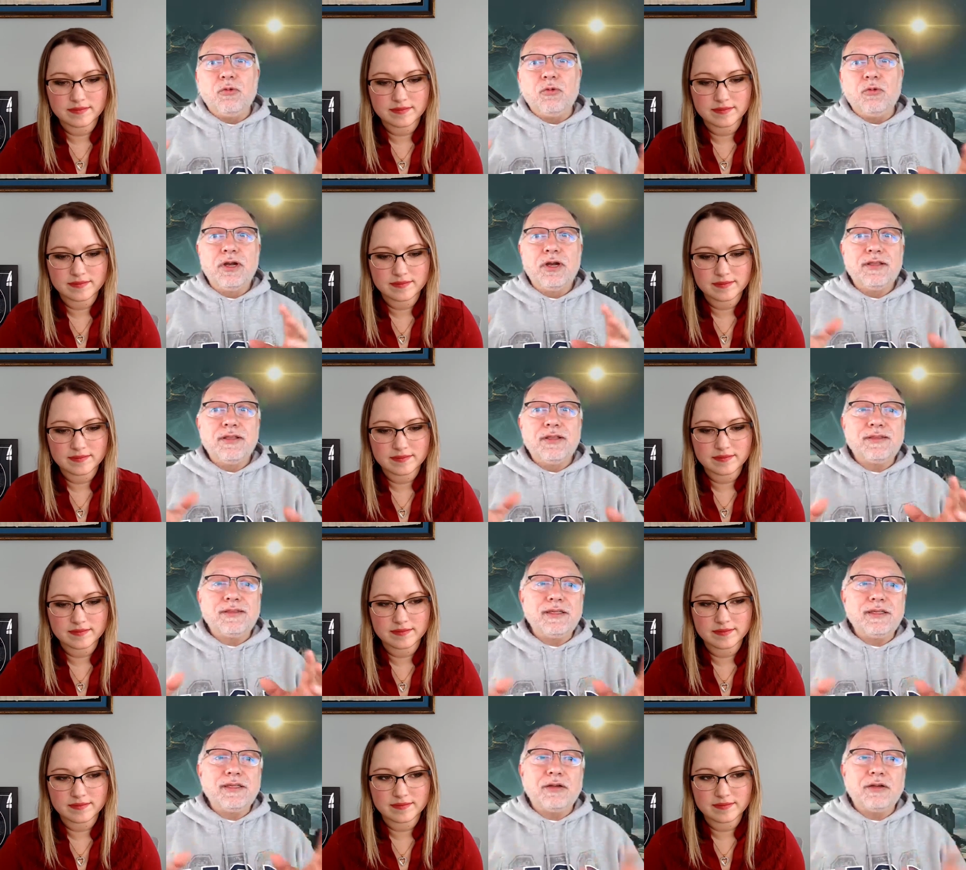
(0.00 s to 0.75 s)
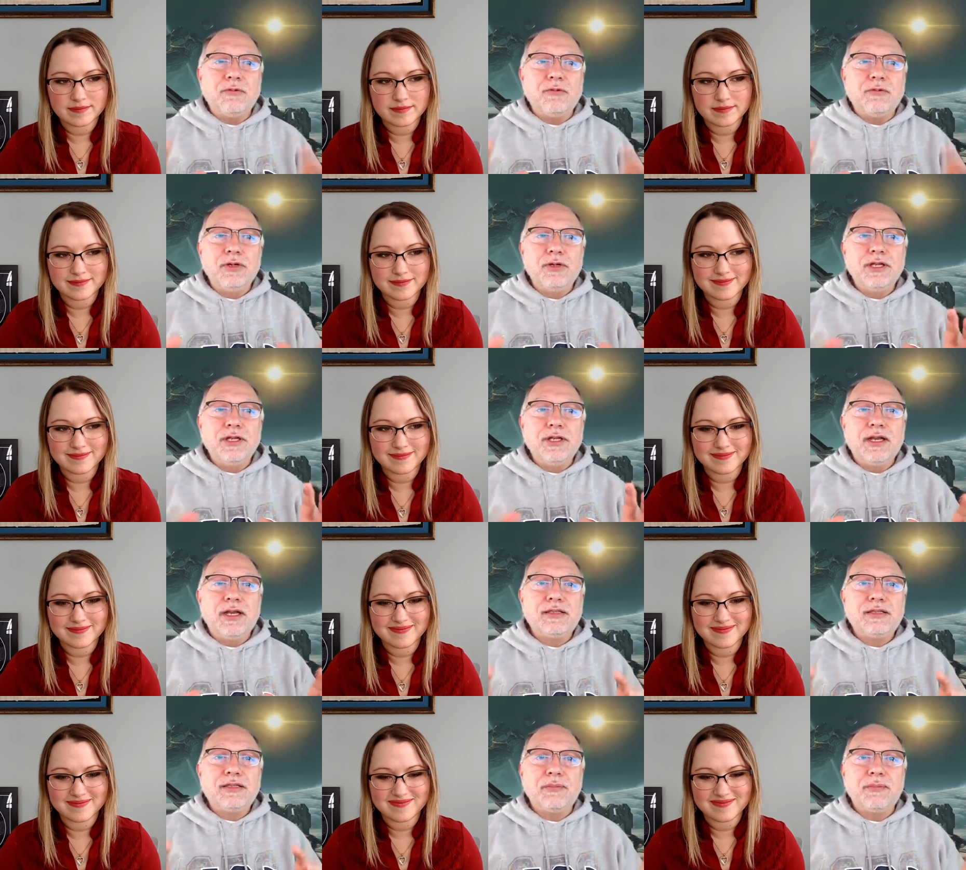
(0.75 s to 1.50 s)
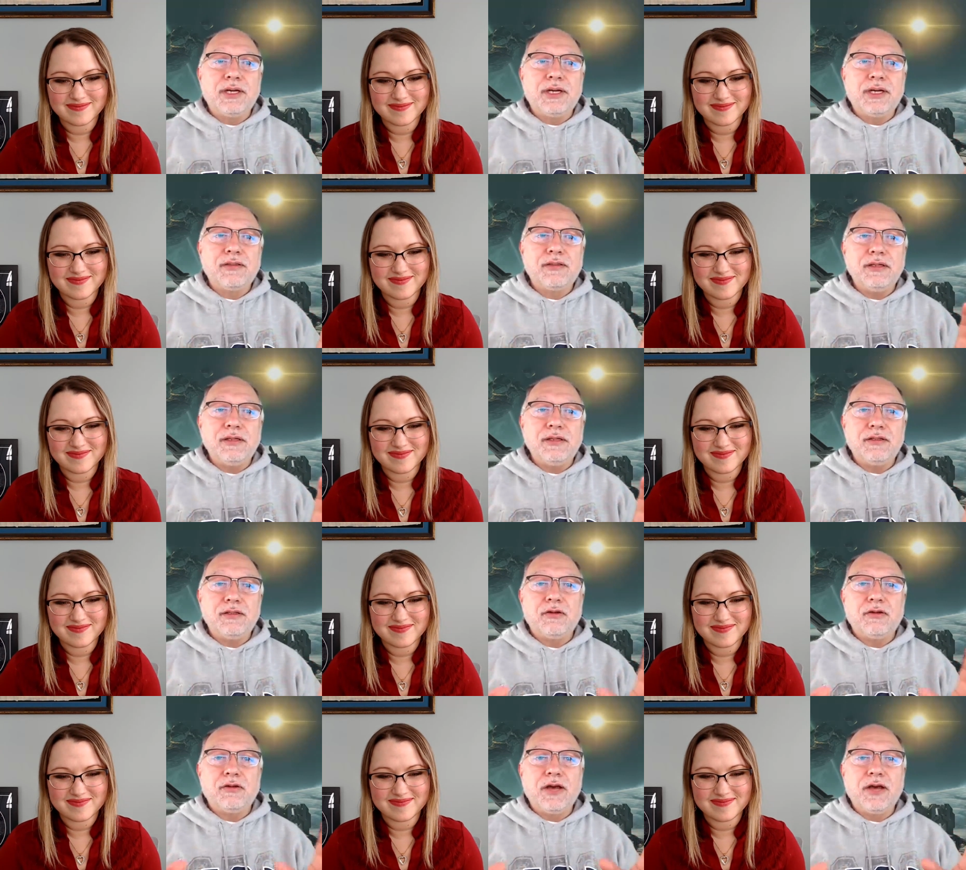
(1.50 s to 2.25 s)
Speaker 1: One of the things I really liked about
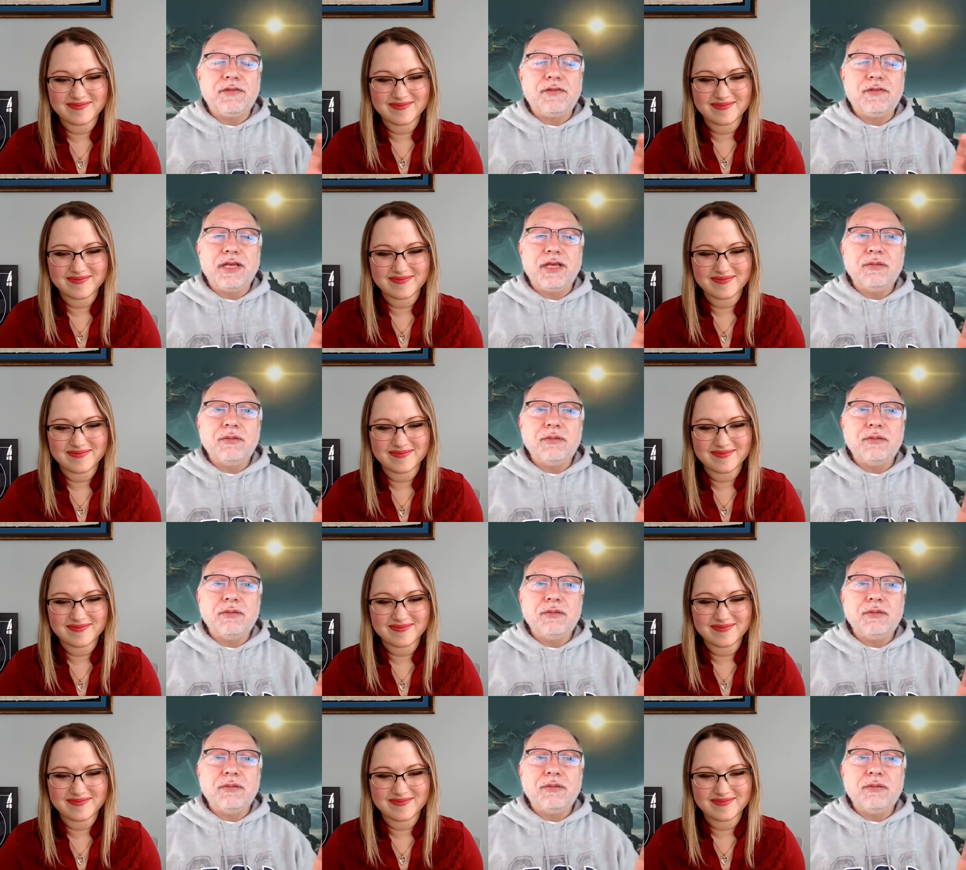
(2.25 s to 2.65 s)
the graph